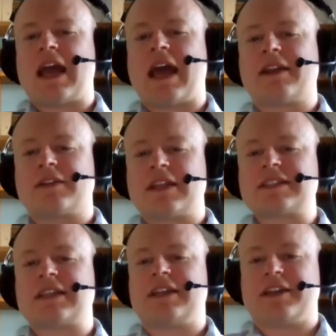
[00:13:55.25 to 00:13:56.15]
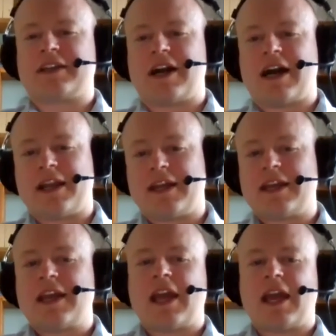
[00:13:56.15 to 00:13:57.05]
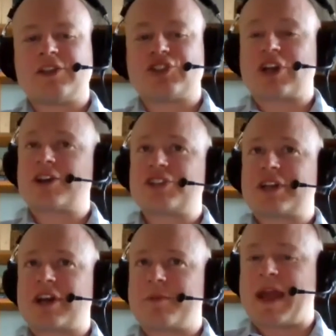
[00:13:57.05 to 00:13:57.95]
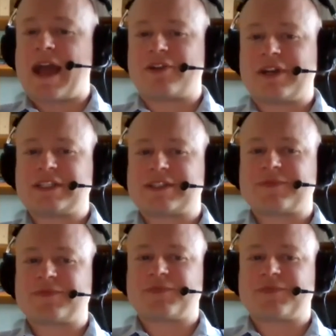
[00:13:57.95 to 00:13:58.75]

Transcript: and listening to God and charging our batteries.